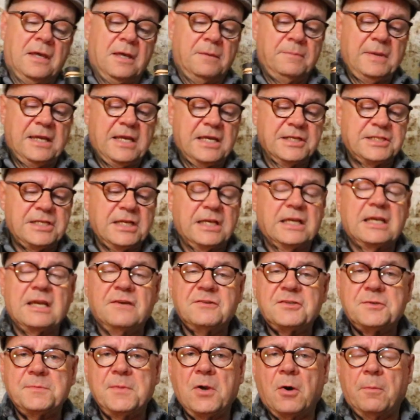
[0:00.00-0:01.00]
because it
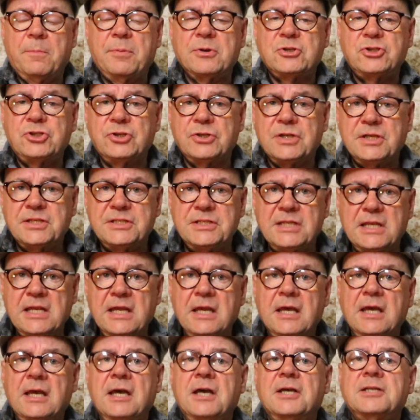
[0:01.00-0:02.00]
gives me
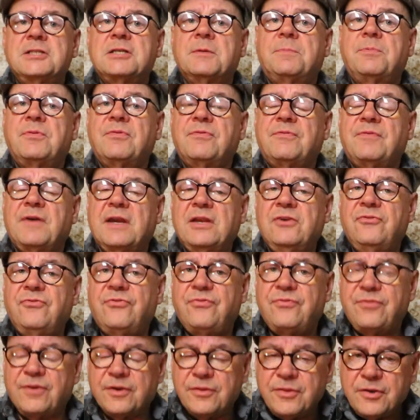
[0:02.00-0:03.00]
opportunity to provide
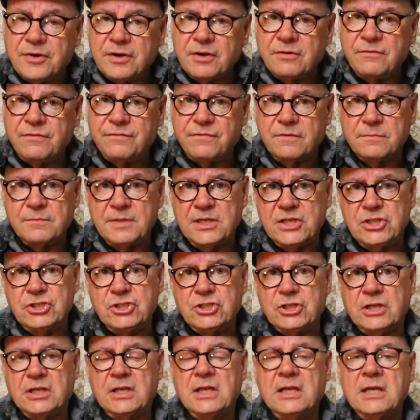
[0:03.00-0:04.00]
further
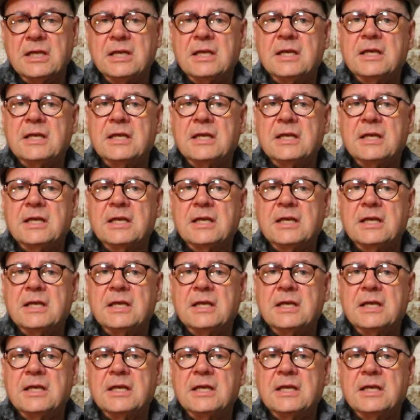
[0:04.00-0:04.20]
information